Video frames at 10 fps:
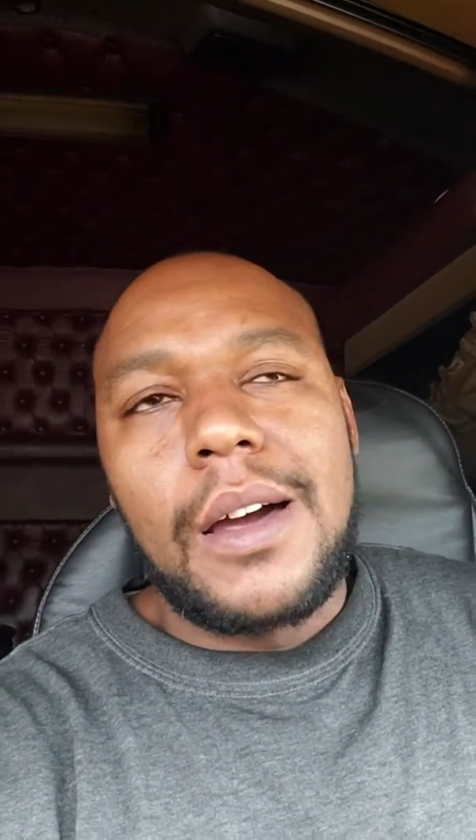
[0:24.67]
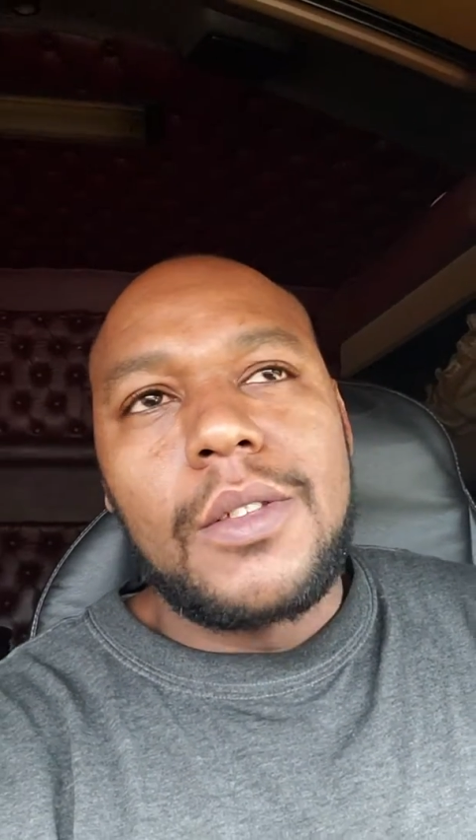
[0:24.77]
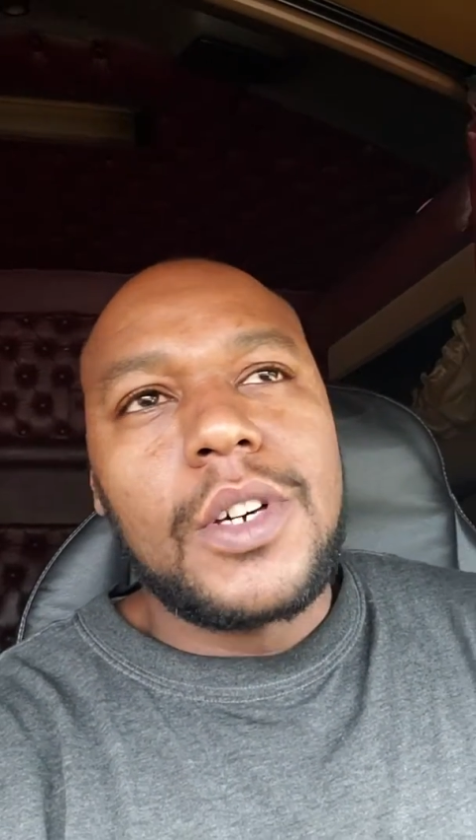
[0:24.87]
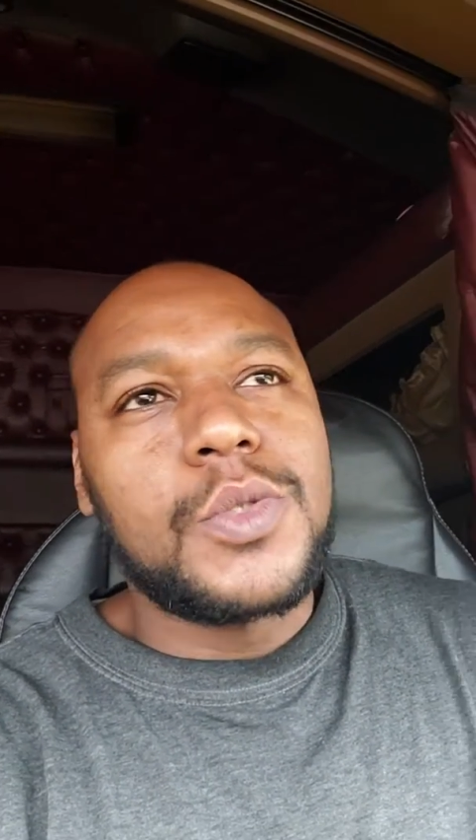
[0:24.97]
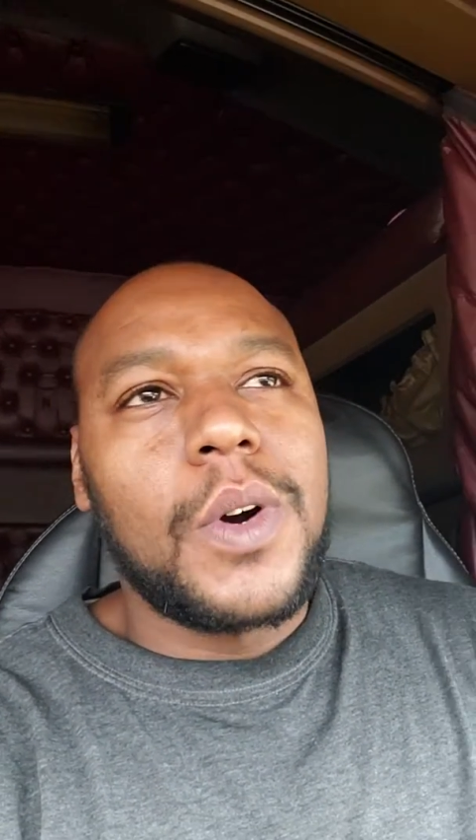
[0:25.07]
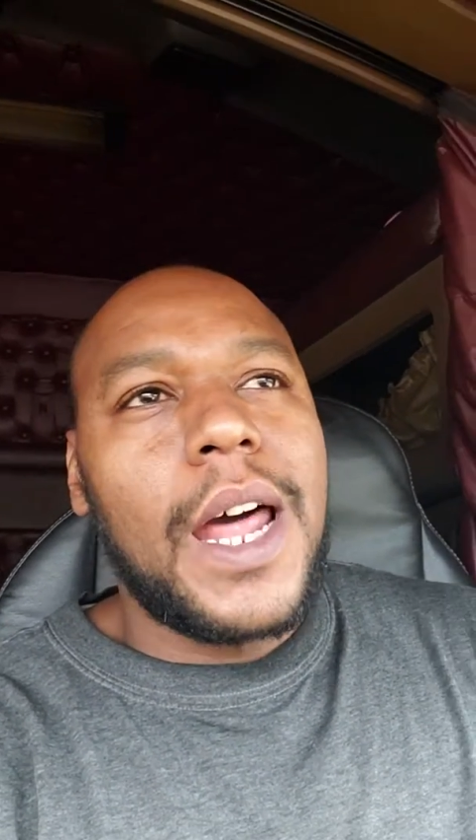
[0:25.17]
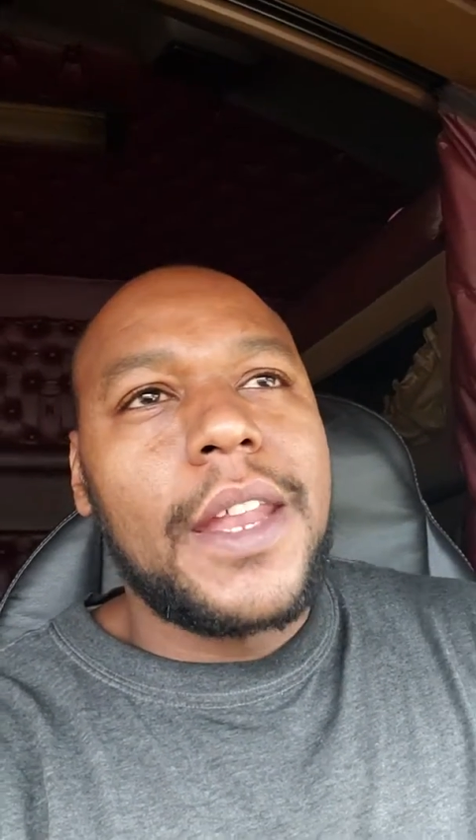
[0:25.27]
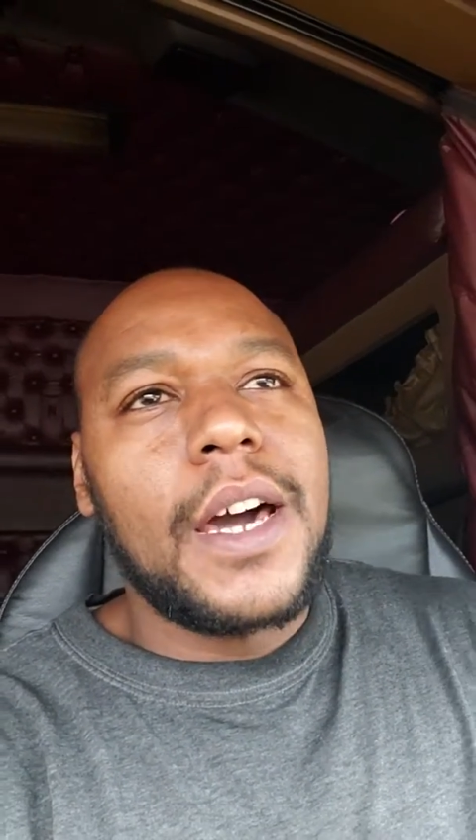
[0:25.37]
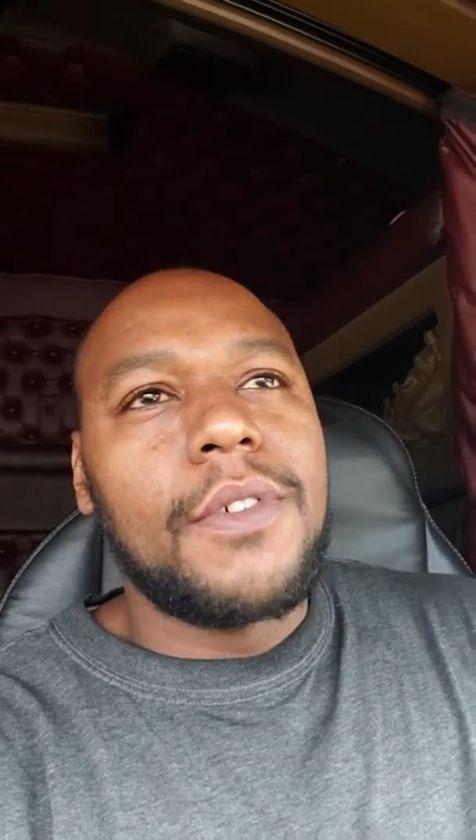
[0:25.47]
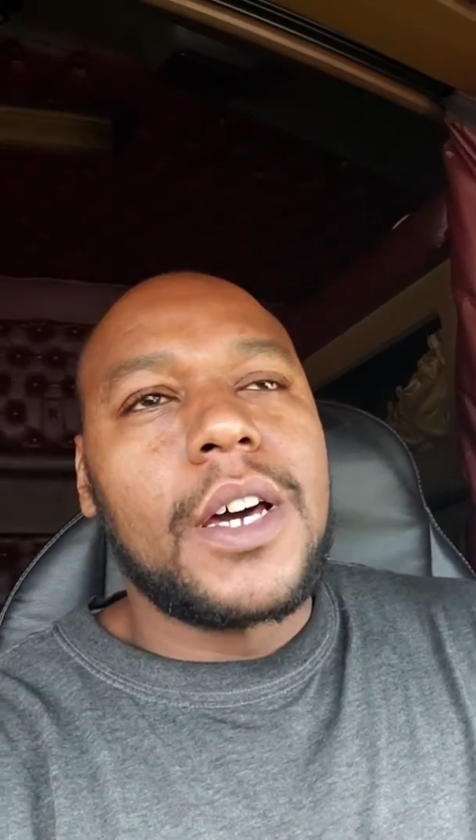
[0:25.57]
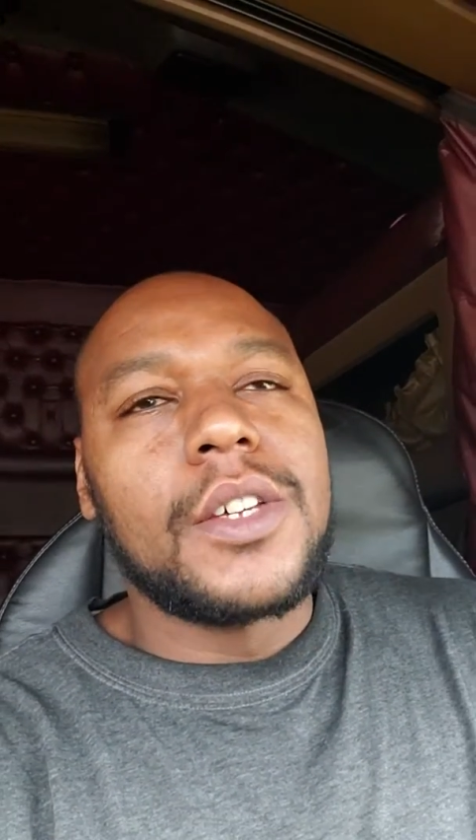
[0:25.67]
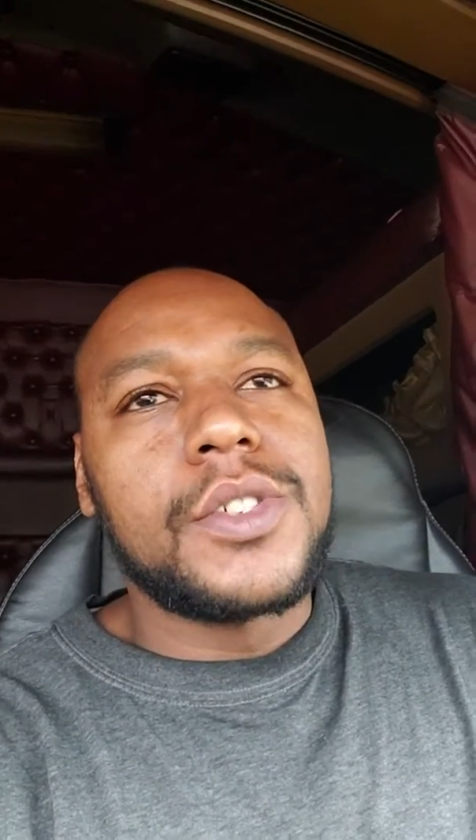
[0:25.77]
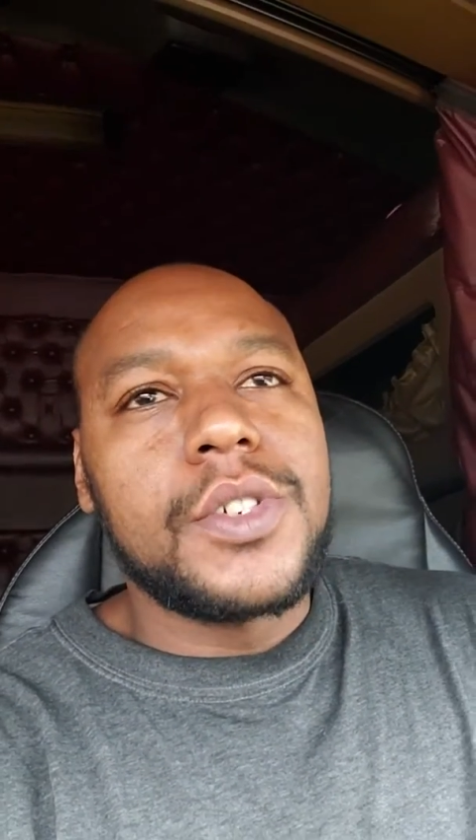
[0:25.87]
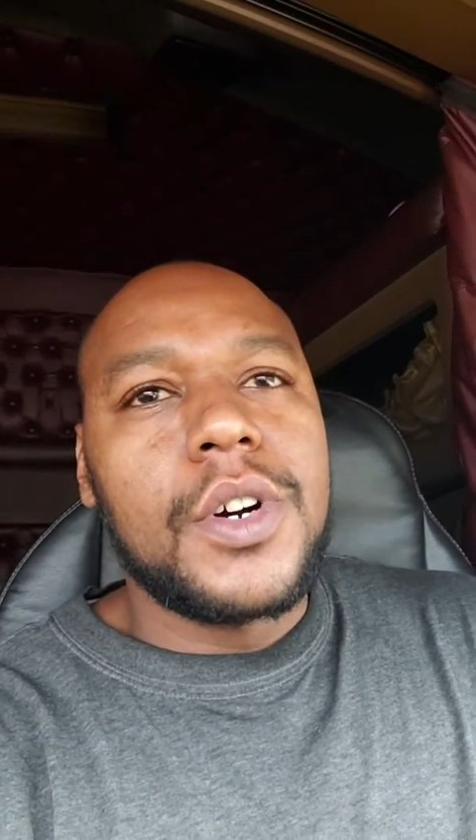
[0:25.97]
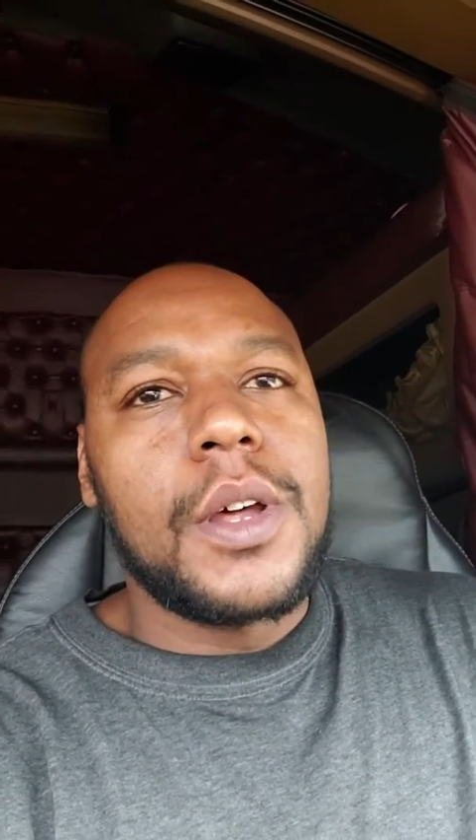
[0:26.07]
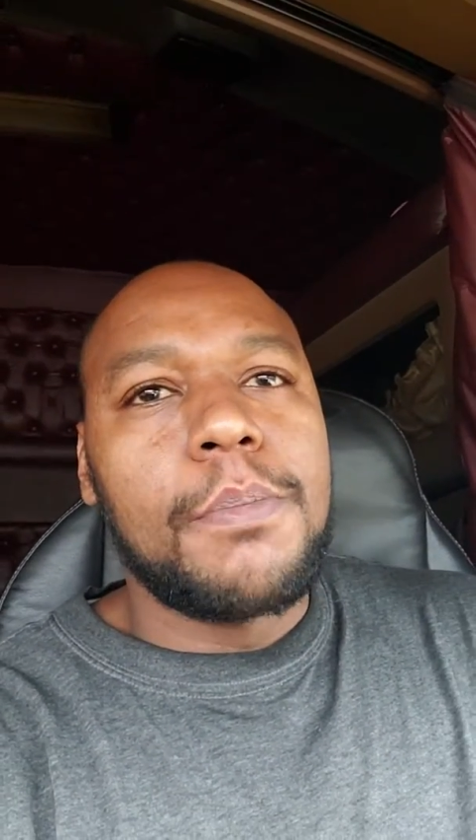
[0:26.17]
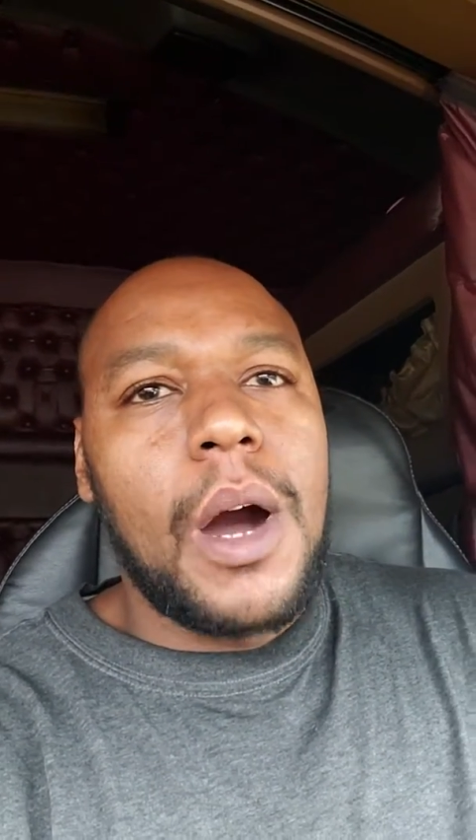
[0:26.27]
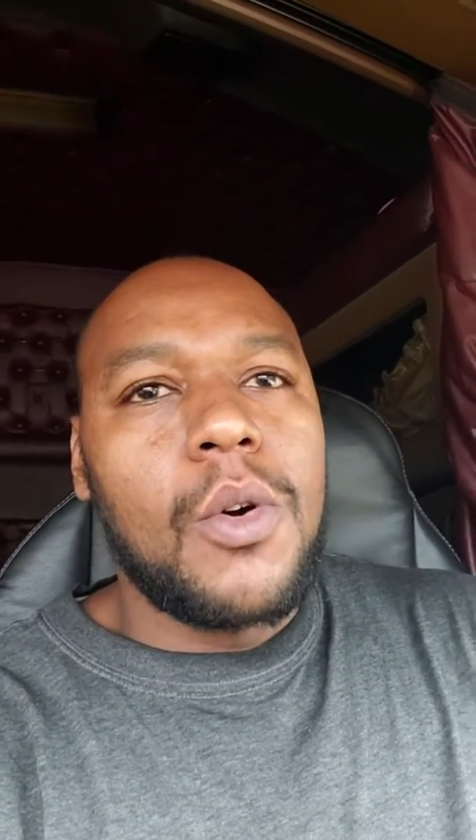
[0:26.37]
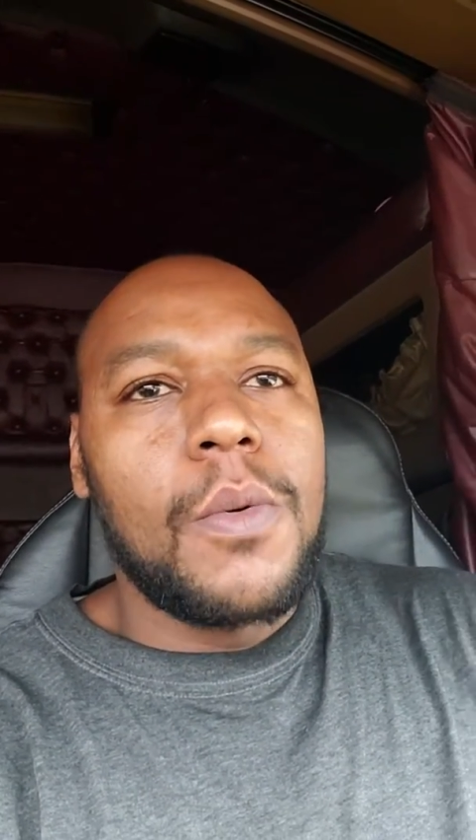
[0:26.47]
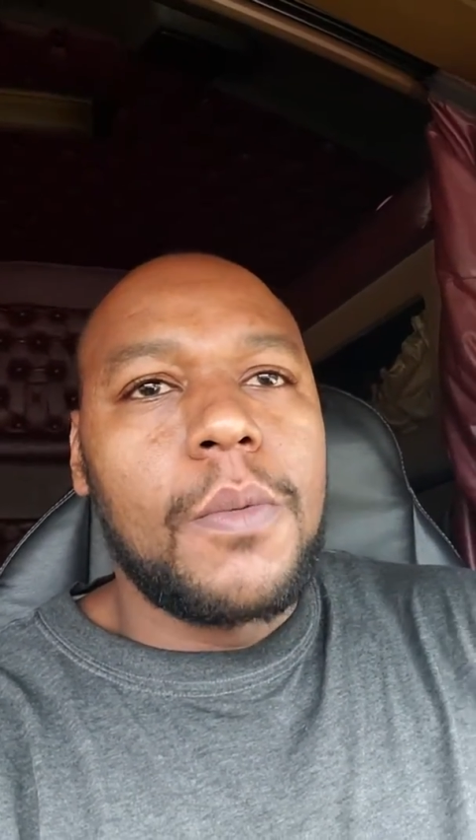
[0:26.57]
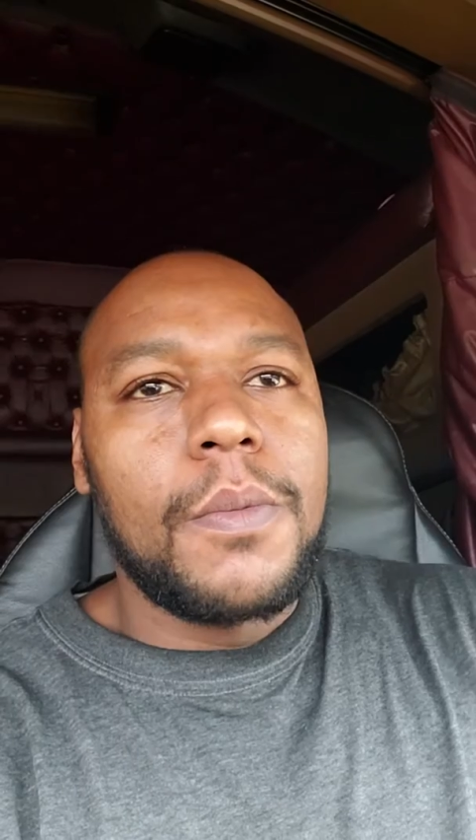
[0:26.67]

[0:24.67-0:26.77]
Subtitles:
This is what I never understood about